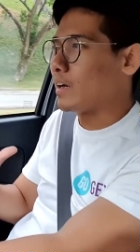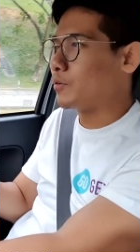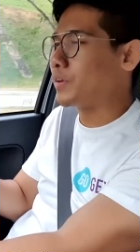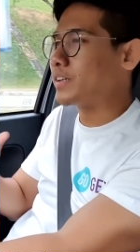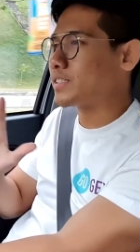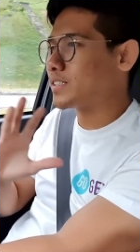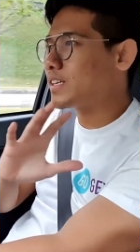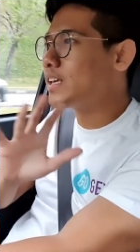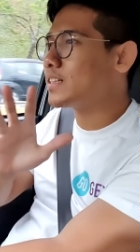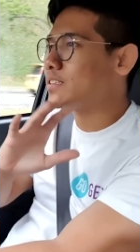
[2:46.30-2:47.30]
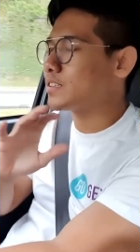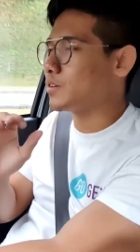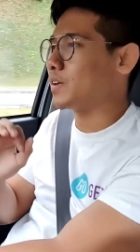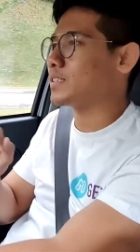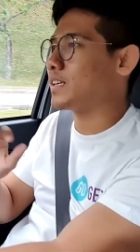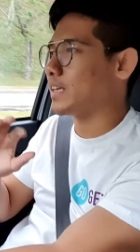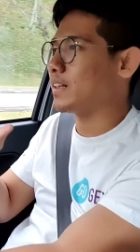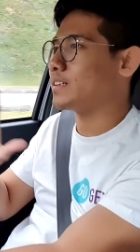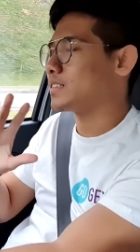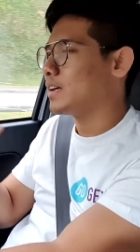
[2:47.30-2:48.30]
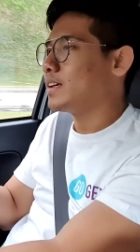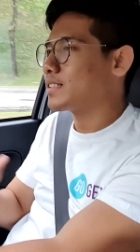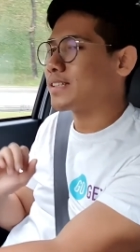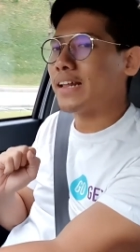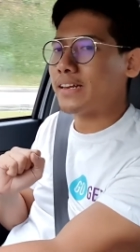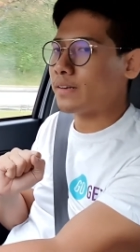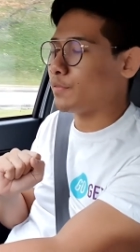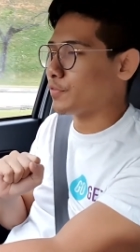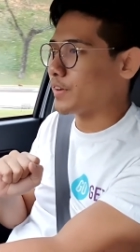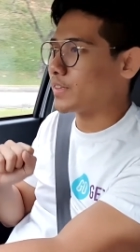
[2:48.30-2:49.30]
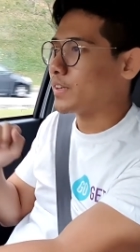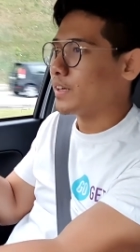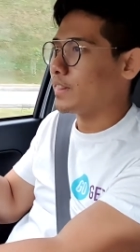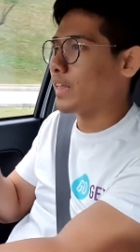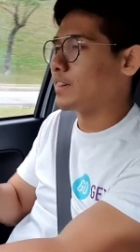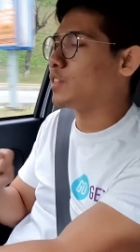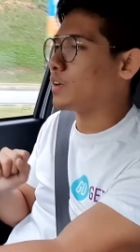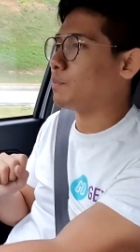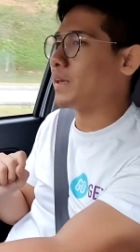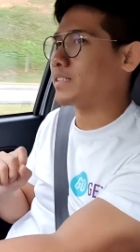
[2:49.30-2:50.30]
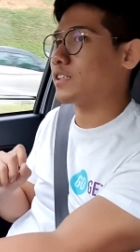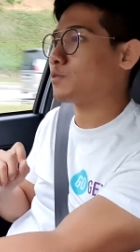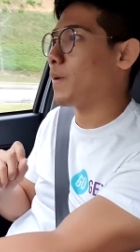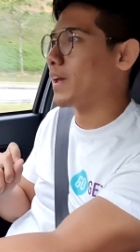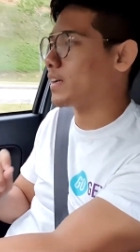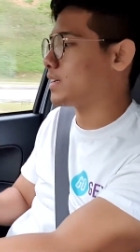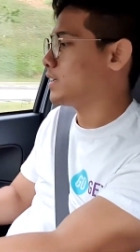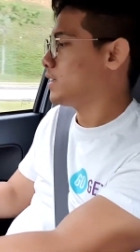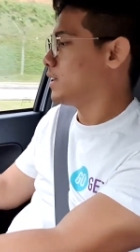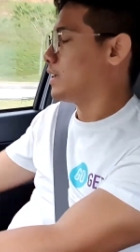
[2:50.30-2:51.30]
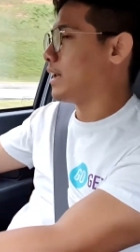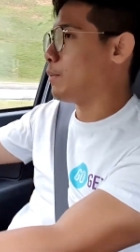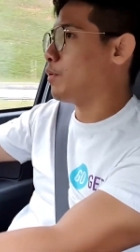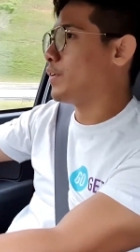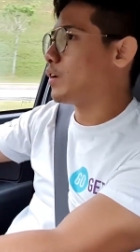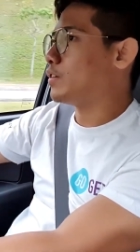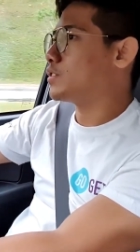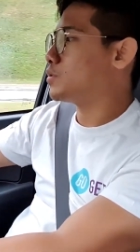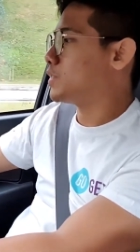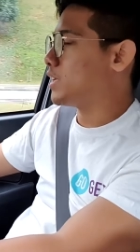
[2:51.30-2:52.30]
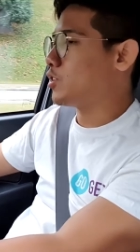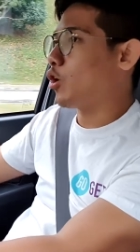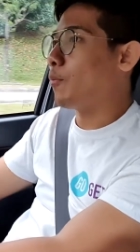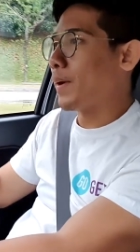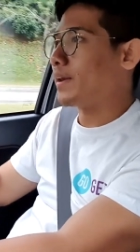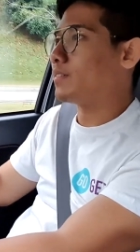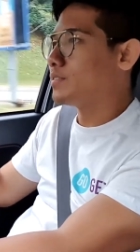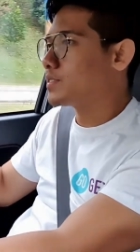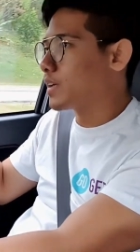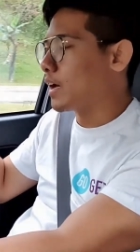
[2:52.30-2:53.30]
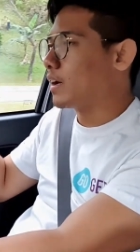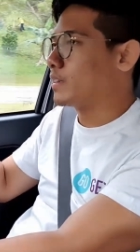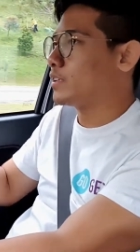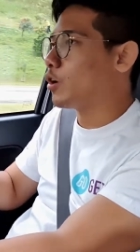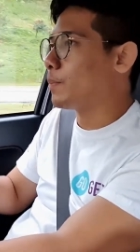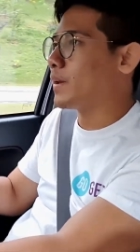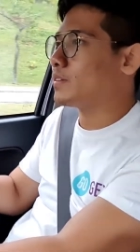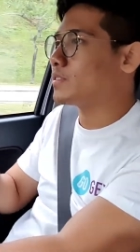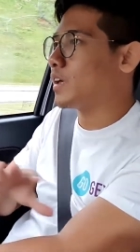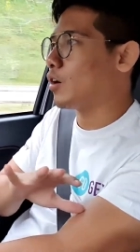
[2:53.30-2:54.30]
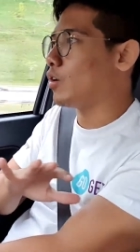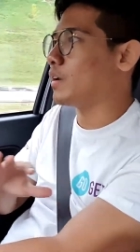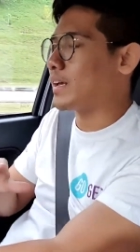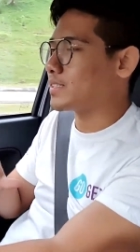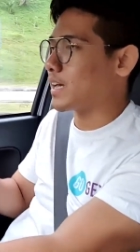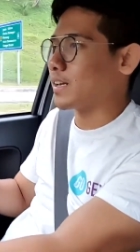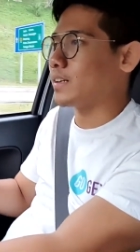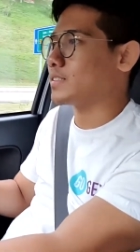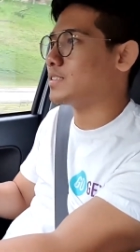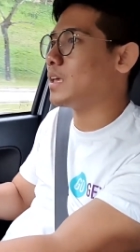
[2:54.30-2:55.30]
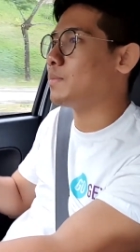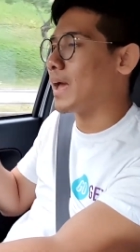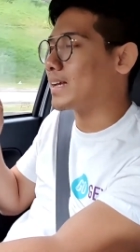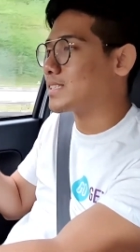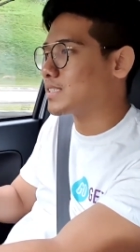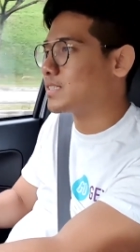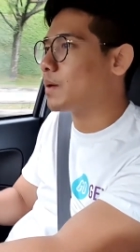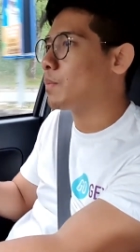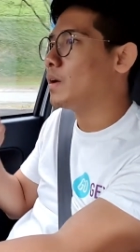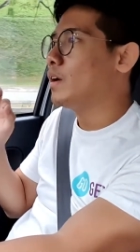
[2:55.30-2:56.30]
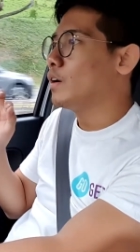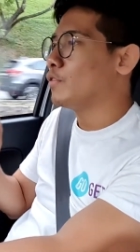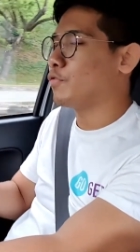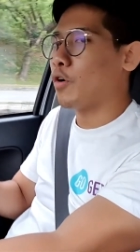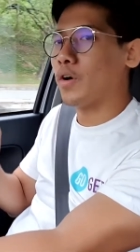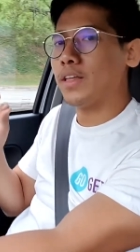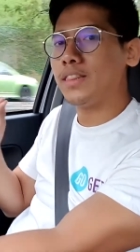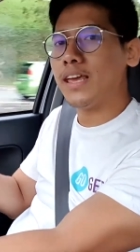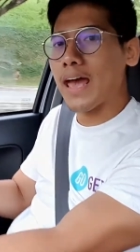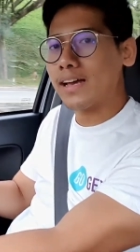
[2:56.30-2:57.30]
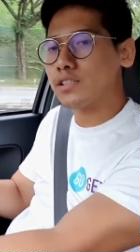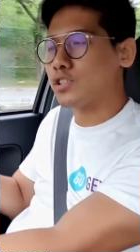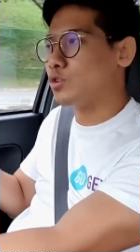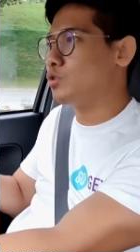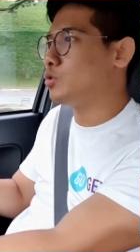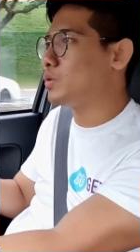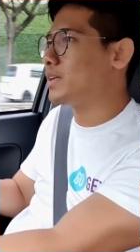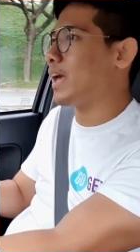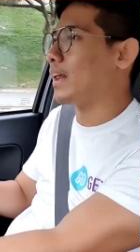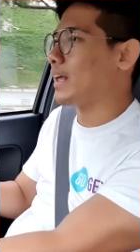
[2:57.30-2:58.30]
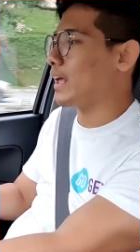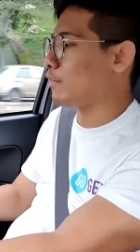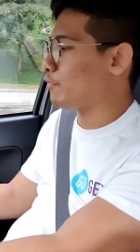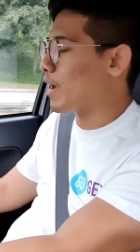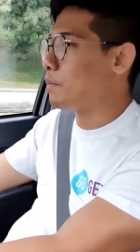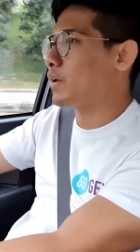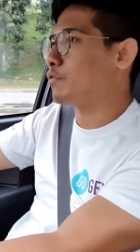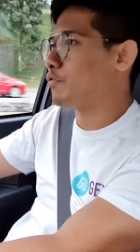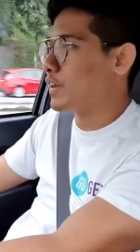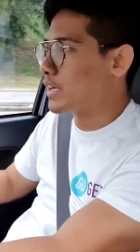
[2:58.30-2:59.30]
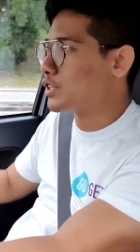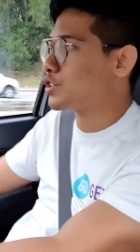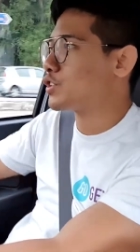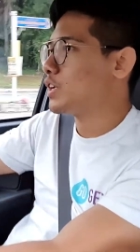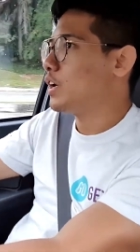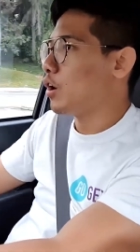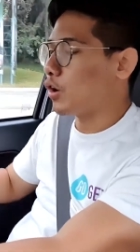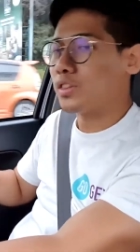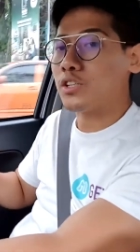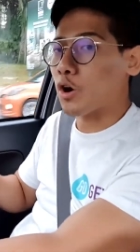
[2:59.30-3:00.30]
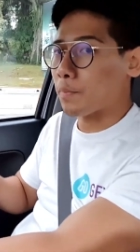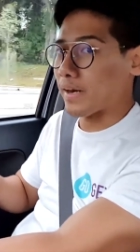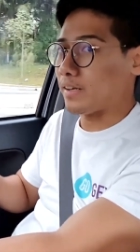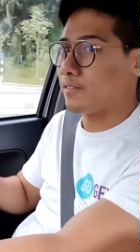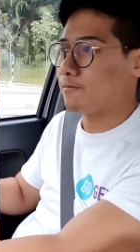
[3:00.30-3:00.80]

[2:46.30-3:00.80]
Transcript: rear seat. You can see it is slightly different than the basic spec. Now moving on to the door panels. They're all exactly the same, except for in the X you do get a fabric finish on the door panel.